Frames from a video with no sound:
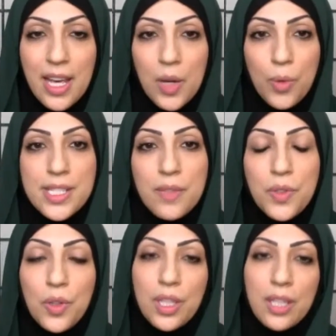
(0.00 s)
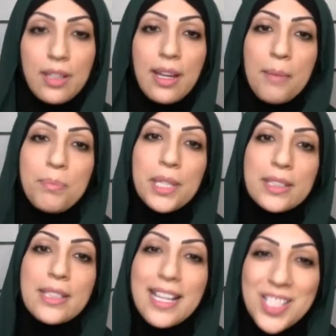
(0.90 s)
Whereas if you can
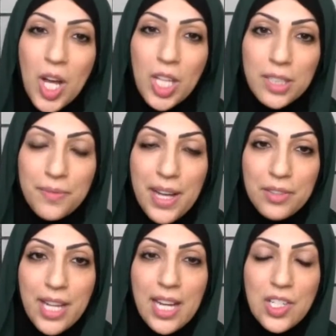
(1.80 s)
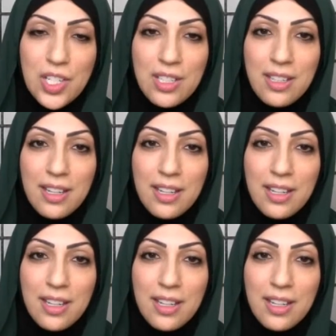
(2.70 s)
build that solid foundation